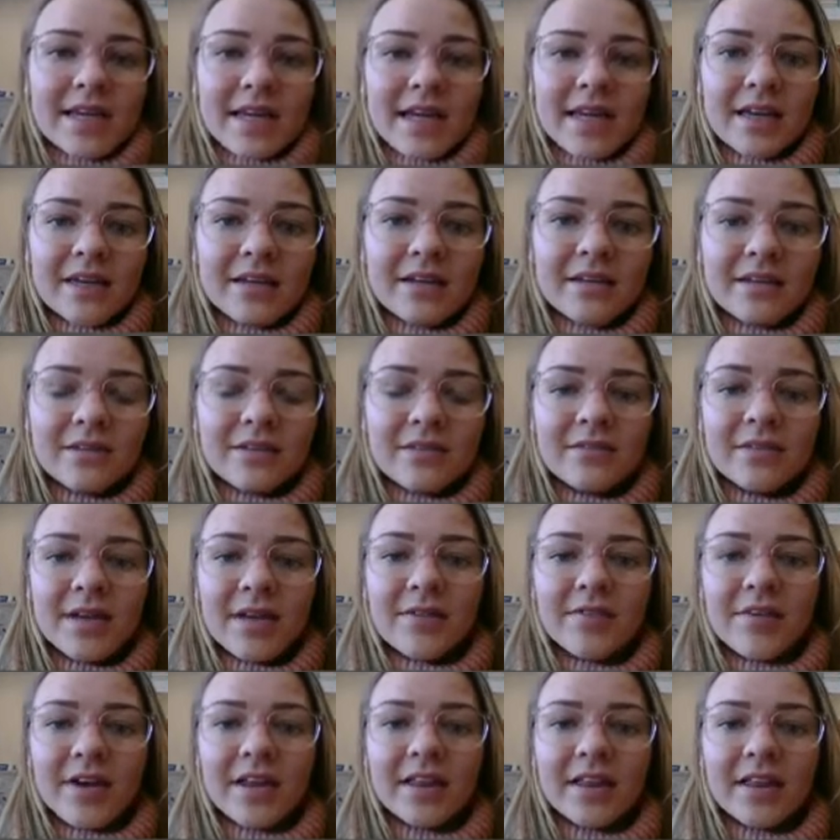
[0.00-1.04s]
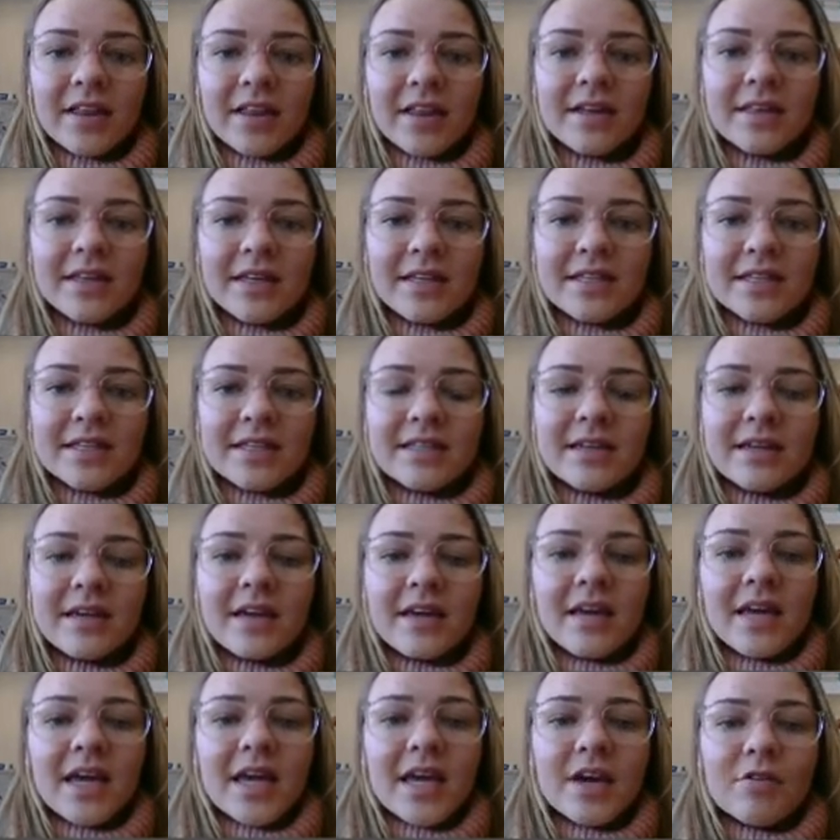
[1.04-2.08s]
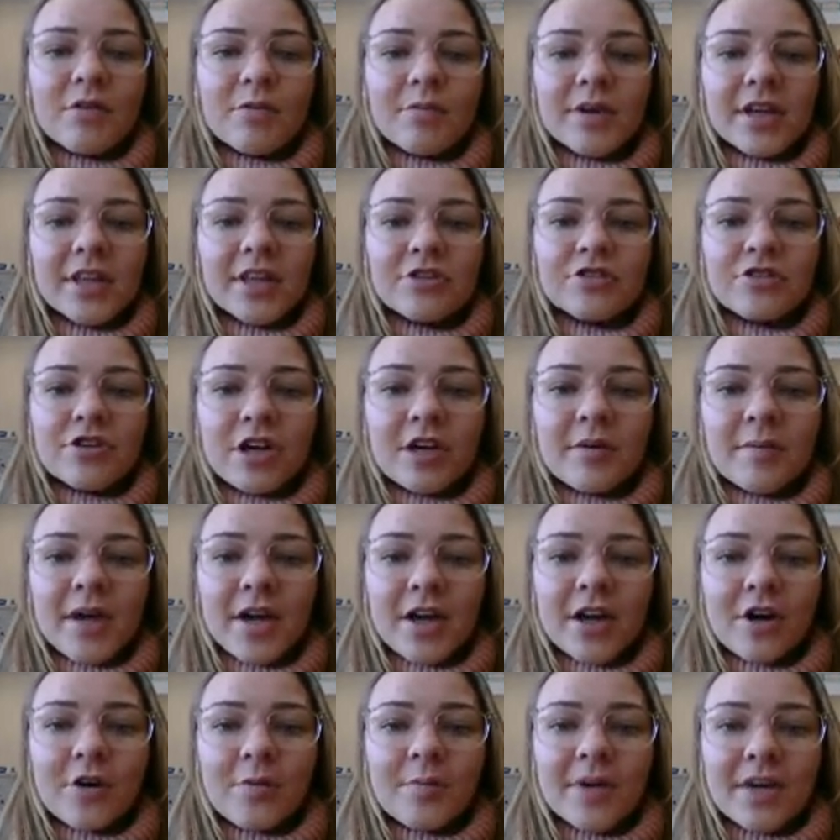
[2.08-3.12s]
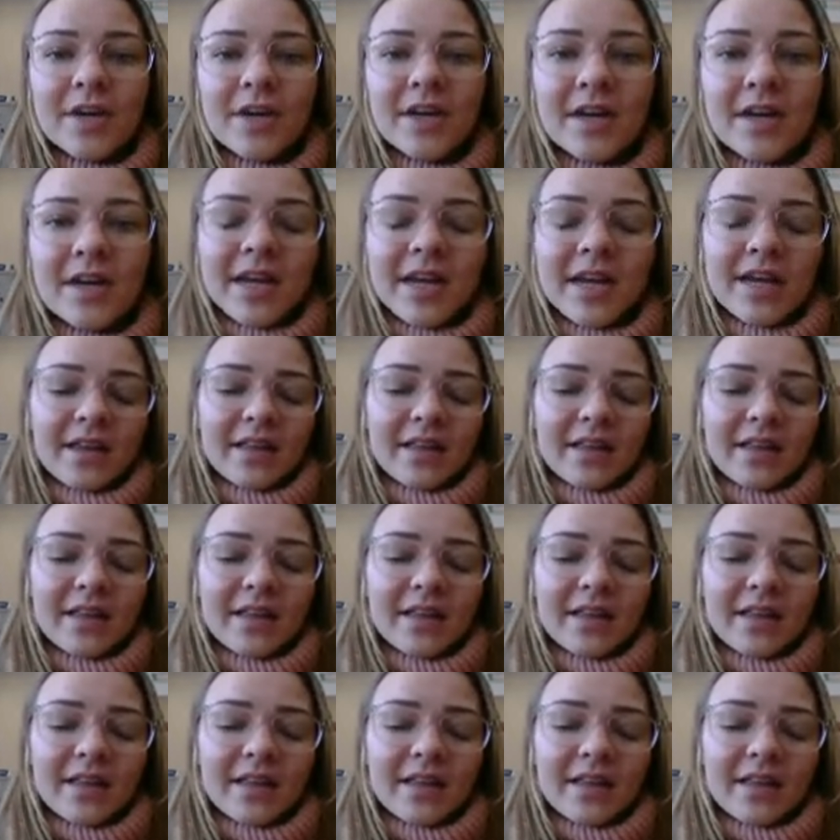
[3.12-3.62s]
said, if I click on this, it will bring the drawing back open and I